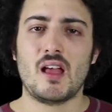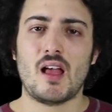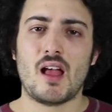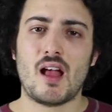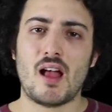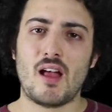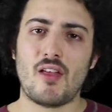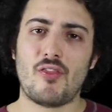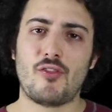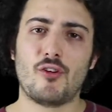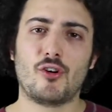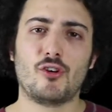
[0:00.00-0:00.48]

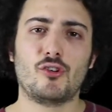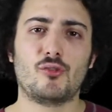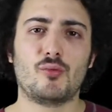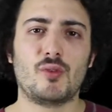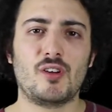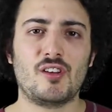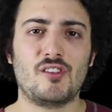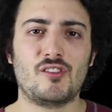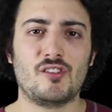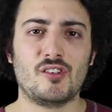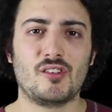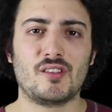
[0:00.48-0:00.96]
A third
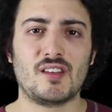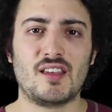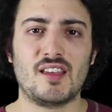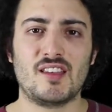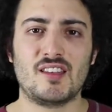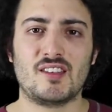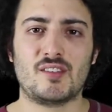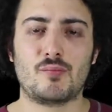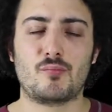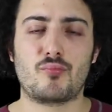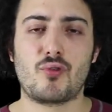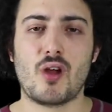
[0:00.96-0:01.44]
reason
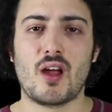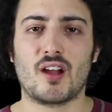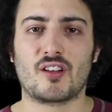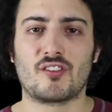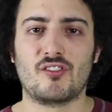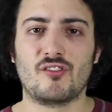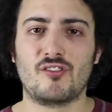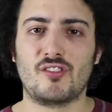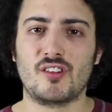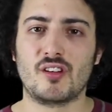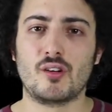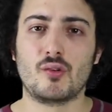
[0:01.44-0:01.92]
is
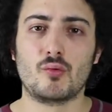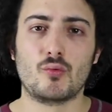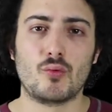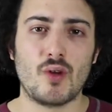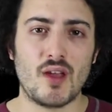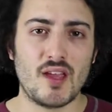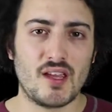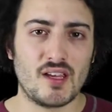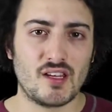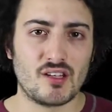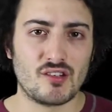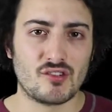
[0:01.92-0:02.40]
practicing
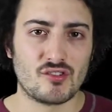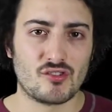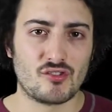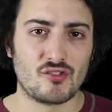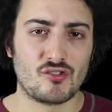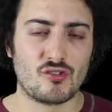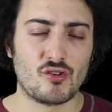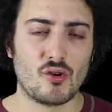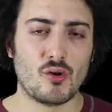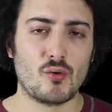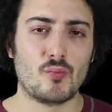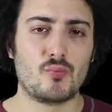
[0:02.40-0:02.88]
range.
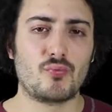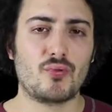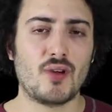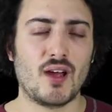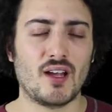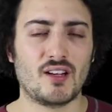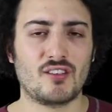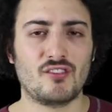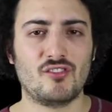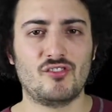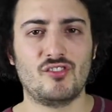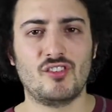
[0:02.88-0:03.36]
So
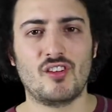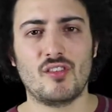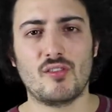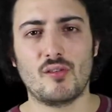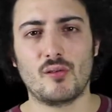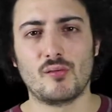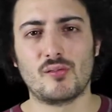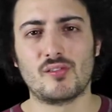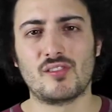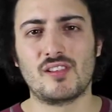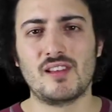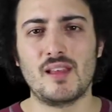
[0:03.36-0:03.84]
practicing
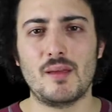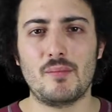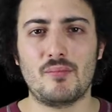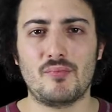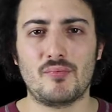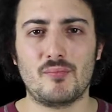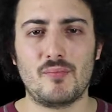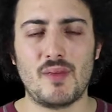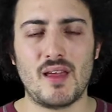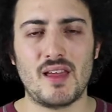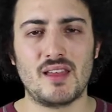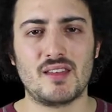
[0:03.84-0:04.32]
those
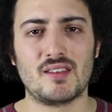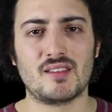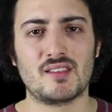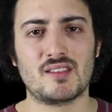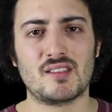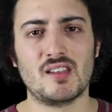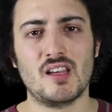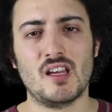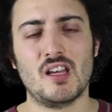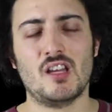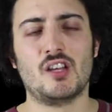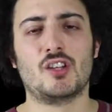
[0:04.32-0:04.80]
lip
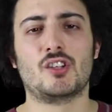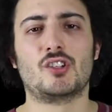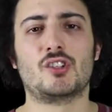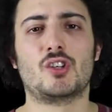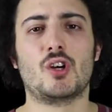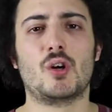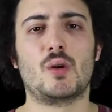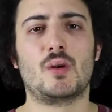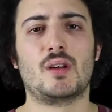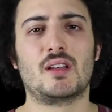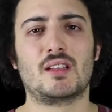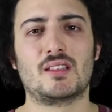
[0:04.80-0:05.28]
bends
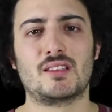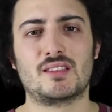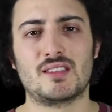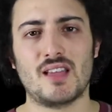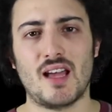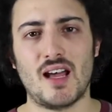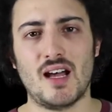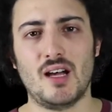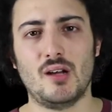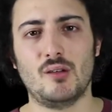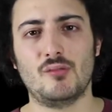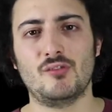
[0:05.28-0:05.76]
going
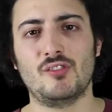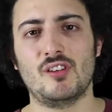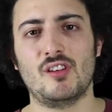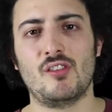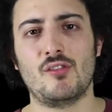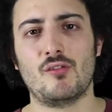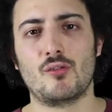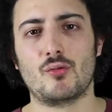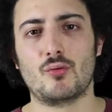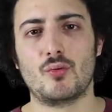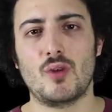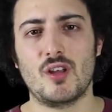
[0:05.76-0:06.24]
down
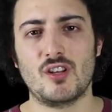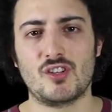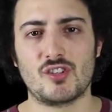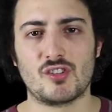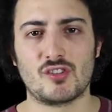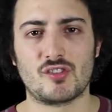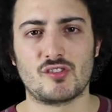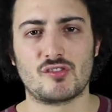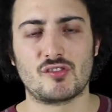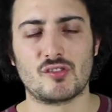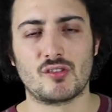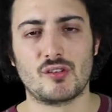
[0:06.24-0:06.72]
in the
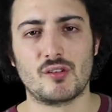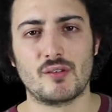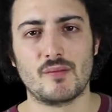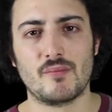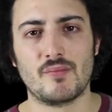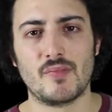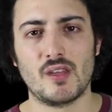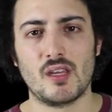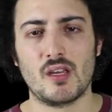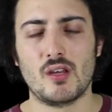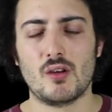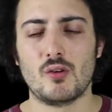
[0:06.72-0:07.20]
register
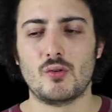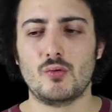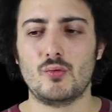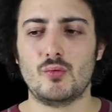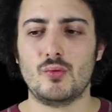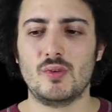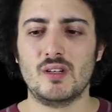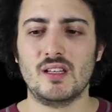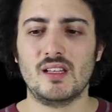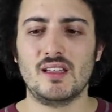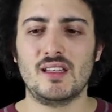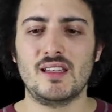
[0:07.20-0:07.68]

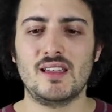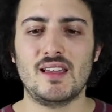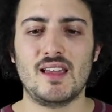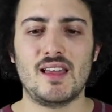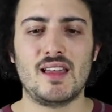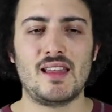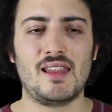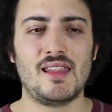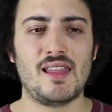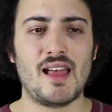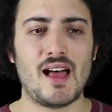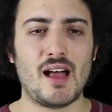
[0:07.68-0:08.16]
really
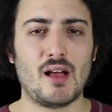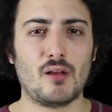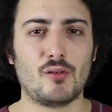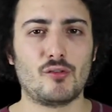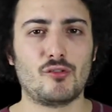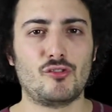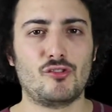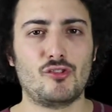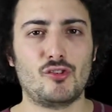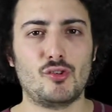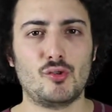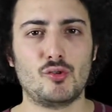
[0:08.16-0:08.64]

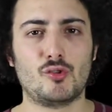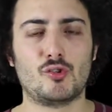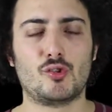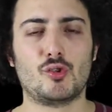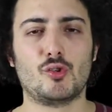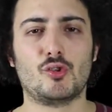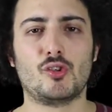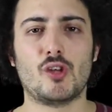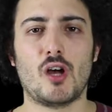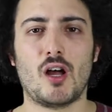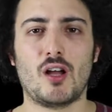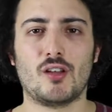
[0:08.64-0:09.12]
allows you to
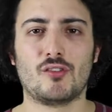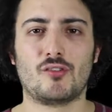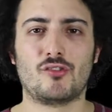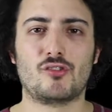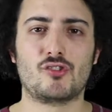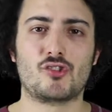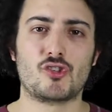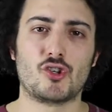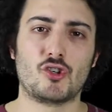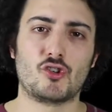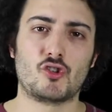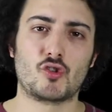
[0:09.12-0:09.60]
not
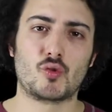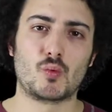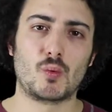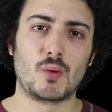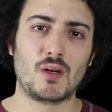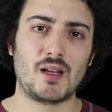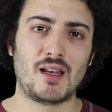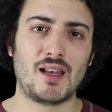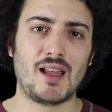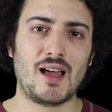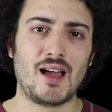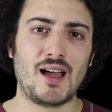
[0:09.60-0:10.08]
just
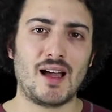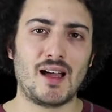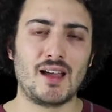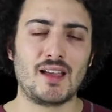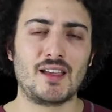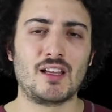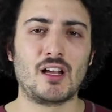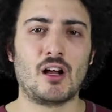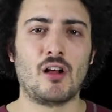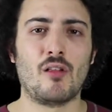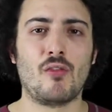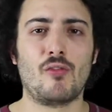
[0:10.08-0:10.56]

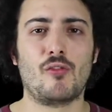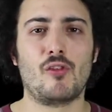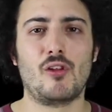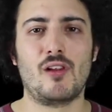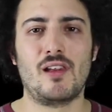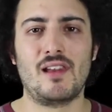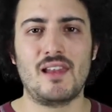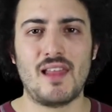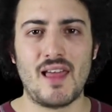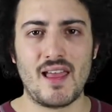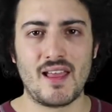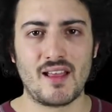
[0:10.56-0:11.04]
rely on the
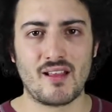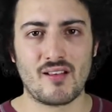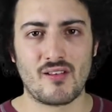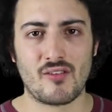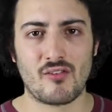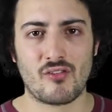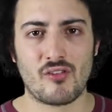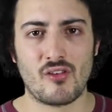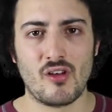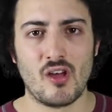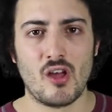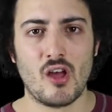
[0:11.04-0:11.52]

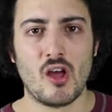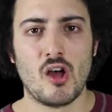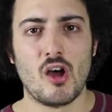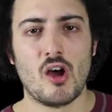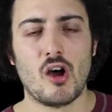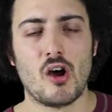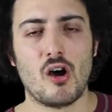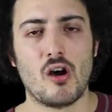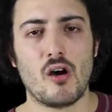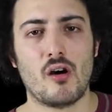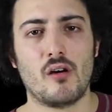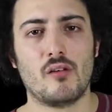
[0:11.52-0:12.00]
length
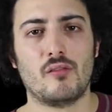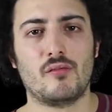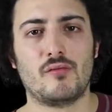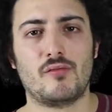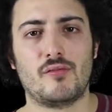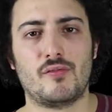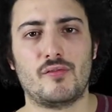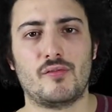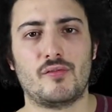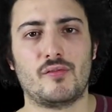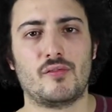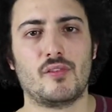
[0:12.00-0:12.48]

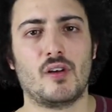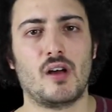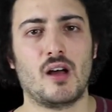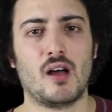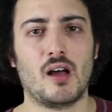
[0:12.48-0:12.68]
of